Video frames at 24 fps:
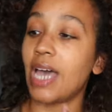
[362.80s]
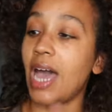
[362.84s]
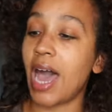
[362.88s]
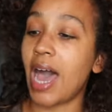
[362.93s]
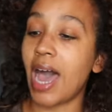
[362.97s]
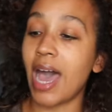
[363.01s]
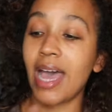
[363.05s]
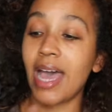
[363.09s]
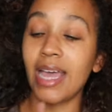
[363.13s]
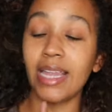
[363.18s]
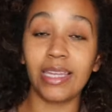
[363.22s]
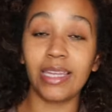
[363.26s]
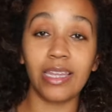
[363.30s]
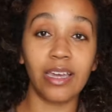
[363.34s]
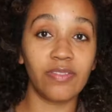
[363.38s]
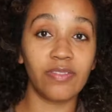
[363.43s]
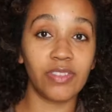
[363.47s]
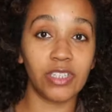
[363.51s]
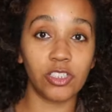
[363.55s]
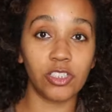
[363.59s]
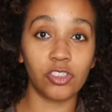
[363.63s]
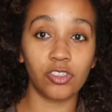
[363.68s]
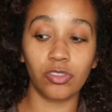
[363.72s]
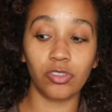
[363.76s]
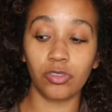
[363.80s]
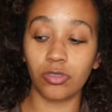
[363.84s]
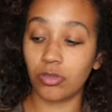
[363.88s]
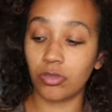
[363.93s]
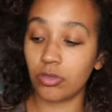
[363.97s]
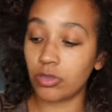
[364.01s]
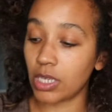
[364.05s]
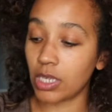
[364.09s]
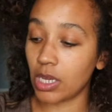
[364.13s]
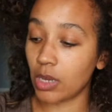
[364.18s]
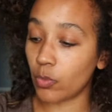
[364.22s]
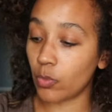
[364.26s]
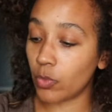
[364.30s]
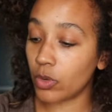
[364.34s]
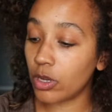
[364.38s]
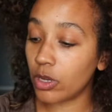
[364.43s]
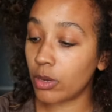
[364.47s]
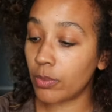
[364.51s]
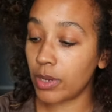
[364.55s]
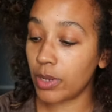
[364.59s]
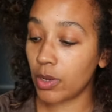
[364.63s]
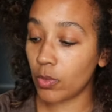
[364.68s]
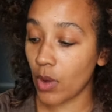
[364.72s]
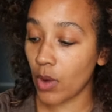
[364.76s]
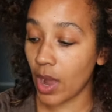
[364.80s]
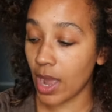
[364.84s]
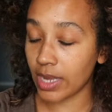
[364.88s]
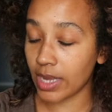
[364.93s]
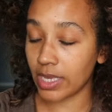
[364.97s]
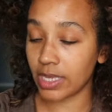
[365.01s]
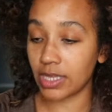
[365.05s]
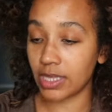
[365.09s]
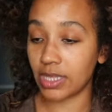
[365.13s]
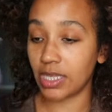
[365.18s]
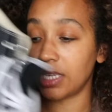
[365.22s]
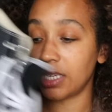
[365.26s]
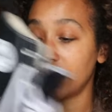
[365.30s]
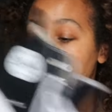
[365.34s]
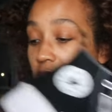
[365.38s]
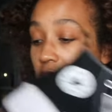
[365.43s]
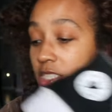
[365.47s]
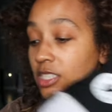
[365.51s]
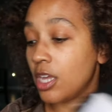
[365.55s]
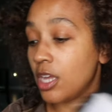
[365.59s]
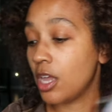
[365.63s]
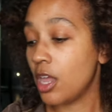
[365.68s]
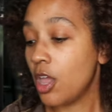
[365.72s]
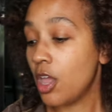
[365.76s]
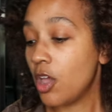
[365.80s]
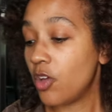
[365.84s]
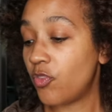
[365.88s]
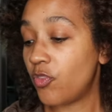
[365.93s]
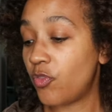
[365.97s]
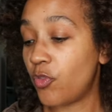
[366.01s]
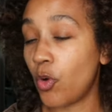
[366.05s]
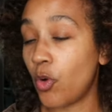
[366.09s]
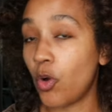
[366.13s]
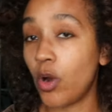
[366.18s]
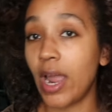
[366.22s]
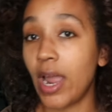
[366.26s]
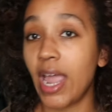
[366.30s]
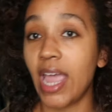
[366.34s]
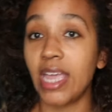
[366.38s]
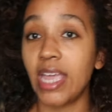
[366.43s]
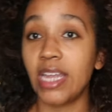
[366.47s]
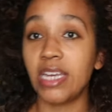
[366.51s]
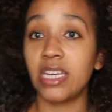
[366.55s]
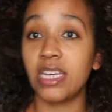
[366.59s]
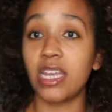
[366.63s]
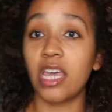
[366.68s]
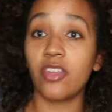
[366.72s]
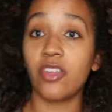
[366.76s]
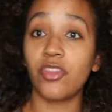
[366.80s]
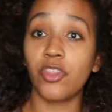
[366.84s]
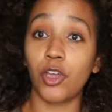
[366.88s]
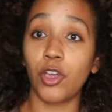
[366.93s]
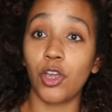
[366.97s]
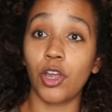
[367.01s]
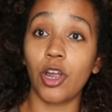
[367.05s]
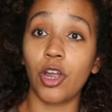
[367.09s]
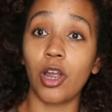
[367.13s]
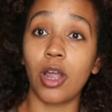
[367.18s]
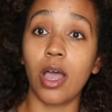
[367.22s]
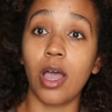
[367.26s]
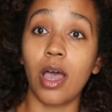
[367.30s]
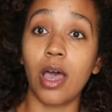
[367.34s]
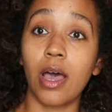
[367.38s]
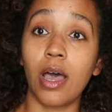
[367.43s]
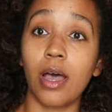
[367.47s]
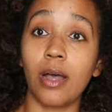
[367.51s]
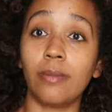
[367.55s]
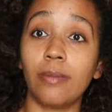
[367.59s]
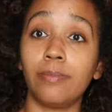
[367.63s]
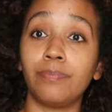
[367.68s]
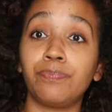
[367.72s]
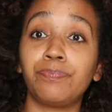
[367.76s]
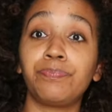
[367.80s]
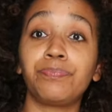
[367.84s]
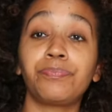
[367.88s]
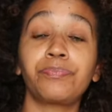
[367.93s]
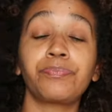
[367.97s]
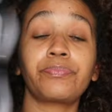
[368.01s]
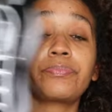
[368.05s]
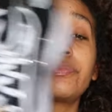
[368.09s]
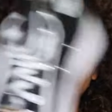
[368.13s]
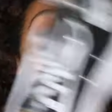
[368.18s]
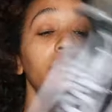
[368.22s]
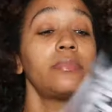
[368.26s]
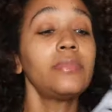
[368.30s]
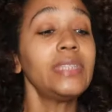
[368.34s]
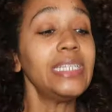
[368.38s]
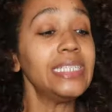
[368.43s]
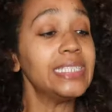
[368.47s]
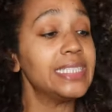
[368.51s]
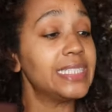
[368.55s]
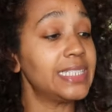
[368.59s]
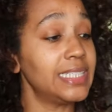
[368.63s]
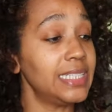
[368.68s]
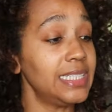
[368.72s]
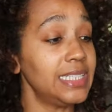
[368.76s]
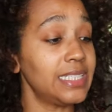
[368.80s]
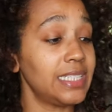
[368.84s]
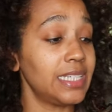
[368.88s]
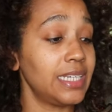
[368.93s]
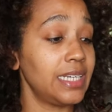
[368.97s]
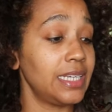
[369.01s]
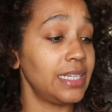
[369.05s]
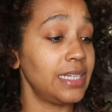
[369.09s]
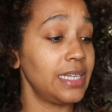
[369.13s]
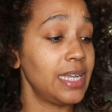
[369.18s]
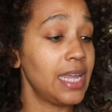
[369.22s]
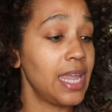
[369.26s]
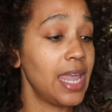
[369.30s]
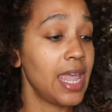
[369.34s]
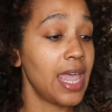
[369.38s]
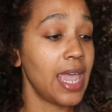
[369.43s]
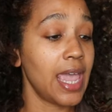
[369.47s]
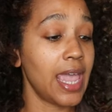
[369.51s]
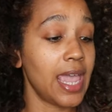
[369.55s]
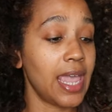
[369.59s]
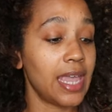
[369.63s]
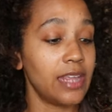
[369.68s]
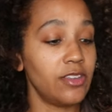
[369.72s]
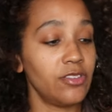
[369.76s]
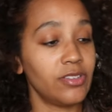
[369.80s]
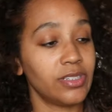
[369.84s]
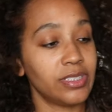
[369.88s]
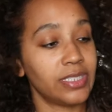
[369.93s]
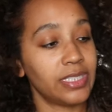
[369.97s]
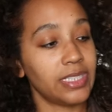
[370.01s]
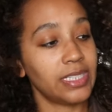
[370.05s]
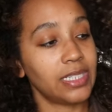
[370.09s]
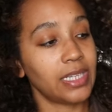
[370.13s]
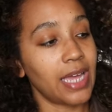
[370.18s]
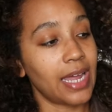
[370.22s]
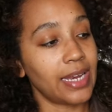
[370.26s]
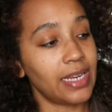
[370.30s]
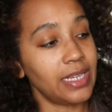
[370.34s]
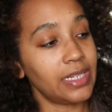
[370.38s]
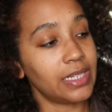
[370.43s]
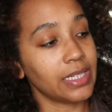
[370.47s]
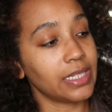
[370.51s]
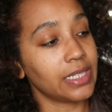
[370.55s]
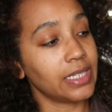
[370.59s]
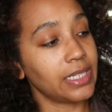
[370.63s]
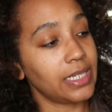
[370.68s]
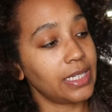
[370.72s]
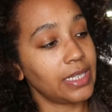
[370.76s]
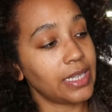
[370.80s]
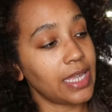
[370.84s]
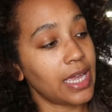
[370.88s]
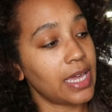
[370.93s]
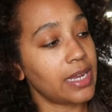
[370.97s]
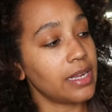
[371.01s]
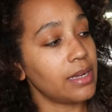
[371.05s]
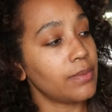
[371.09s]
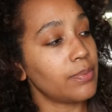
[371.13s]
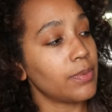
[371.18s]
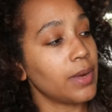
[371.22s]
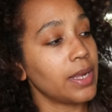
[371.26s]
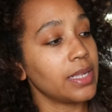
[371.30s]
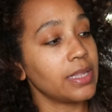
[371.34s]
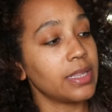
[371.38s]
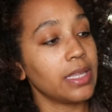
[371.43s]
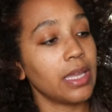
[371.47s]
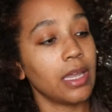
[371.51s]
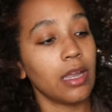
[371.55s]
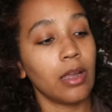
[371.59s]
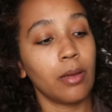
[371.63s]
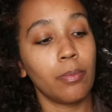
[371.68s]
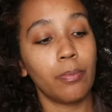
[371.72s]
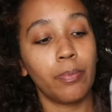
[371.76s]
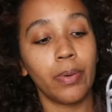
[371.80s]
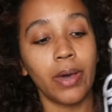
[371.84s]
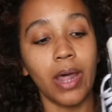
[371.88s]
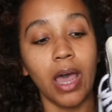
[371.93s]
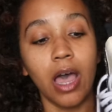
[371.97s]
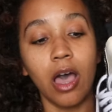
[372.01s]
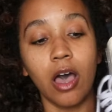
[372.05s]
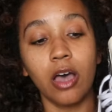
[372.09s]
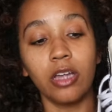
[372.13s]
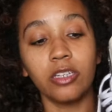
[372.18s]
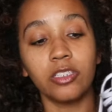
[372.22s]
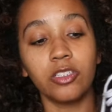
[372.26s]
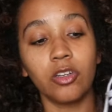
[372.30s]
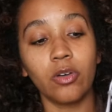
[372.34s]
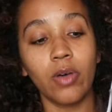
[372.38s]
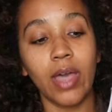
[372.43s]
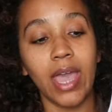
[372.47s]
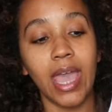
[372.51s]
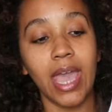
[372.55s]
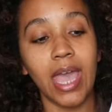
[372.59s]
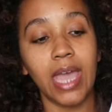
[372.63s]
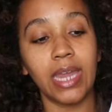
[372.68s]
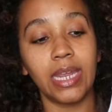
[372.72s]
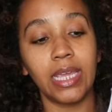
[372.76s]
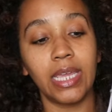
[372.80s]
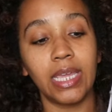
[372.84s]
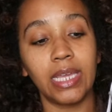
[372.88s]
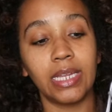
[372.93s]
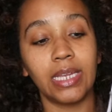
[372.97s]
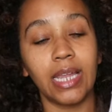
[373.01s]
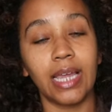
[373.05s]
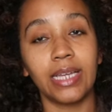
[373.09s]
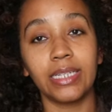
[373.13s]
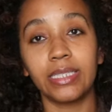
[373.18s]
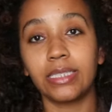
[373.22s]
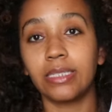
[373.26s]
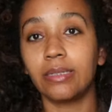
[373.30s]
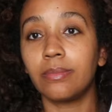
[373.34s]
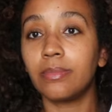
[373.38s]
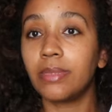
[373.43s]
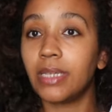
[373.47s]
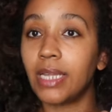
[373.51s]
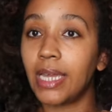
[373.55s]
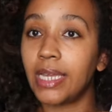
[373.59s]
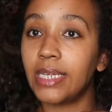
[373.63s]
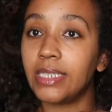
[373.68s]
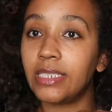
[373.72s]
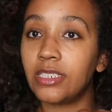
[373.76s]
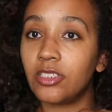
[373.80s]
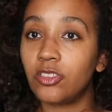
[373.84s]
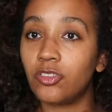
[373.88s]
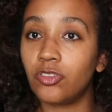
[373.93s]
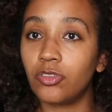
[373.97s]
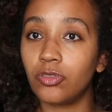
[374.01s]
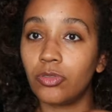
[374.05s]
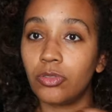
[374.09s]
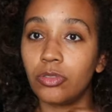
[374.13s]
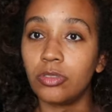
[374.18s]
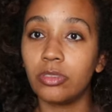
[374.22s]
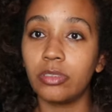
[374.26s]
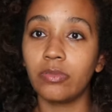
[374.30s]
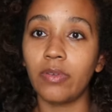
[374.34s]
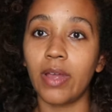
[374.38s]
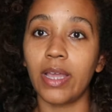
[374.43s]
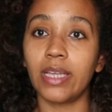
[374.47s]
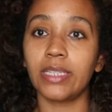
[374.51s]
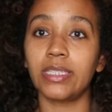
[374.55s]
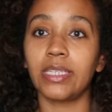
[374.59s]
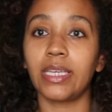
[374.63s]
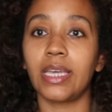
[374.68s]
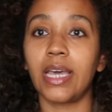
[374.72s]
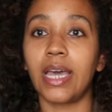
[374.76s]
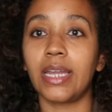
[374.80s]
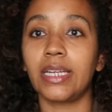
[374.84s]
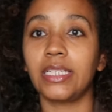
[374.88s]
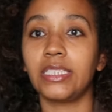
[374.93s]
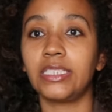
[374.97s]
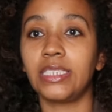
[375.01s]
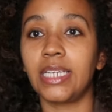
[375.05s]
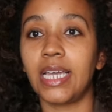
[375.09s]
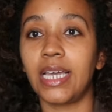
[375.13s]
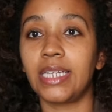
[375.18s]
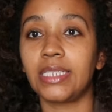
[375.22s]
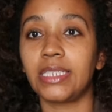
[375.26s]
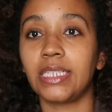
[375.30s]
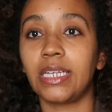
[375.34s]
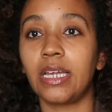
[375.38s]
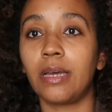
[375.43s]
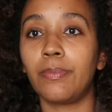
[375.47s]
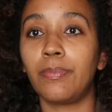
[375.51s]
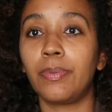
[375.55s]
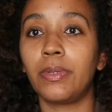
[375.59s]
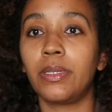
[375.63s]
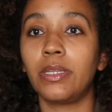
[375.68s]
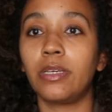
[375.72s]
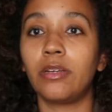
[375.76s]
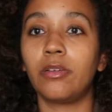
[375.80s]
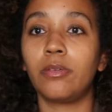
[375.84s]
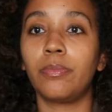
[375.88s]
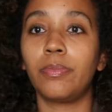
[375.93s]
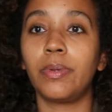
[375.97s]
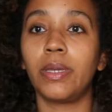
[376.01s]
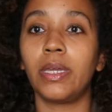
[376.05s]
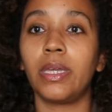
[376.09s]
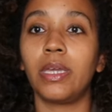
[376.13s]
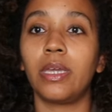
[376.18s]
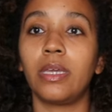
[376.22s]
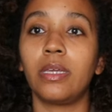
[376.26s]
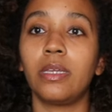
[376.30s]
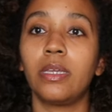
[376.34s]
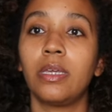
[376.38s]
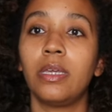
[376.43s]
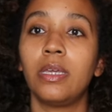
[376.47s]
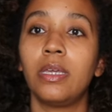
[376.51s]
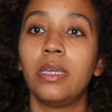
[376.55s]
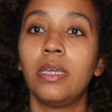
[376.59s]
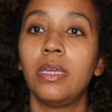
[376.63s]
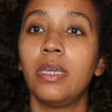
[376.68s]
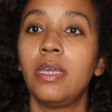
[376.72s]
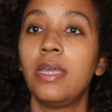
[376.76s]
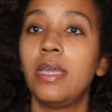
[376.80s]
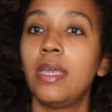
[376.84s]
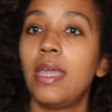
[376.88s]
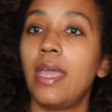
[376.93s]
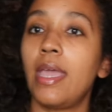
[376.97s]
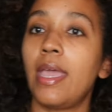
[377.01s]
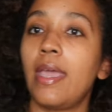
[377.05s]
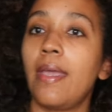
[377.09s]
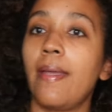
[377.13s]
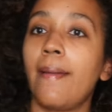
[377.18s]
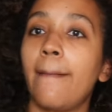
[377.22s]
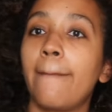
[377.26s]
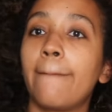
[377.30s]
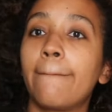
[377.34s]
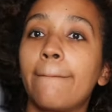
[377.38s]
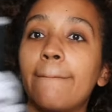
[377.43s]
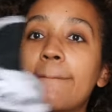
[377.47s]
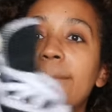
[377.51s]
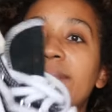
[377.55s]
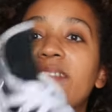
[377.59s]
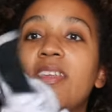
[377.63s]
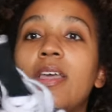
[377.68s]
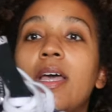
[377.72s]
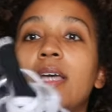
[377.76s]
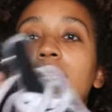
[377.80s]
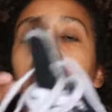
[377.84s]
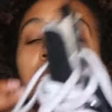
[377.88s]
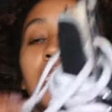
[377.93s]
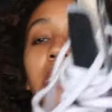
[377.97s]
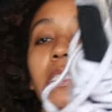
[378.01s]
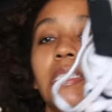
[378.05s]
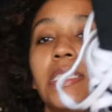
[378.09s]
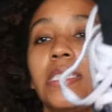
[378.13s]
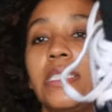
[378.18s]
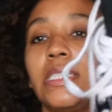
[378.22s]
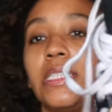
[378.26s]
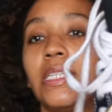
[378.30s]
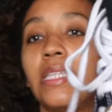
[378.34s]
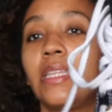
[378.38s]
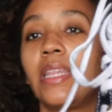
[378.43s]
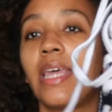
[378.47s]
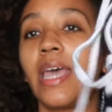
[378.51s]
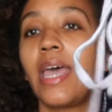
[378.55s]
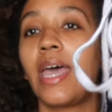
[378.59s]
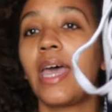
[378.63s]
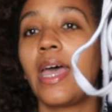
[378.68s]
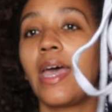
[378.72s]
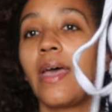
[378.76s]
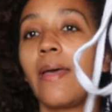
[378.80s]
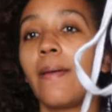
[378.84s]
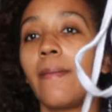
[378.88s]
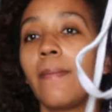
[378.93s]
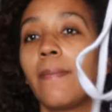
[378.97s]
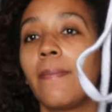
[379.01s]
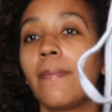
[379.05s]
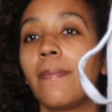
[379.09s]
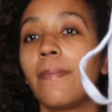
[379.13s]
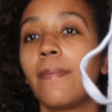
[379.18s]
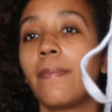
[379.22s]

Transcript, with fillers: I love these shoes and will be rocking these for another um, season and you can see that I need to clean that up right there. But I also added like some lace jewels, right, to kind of jazz it up a little bit. You guys can see that.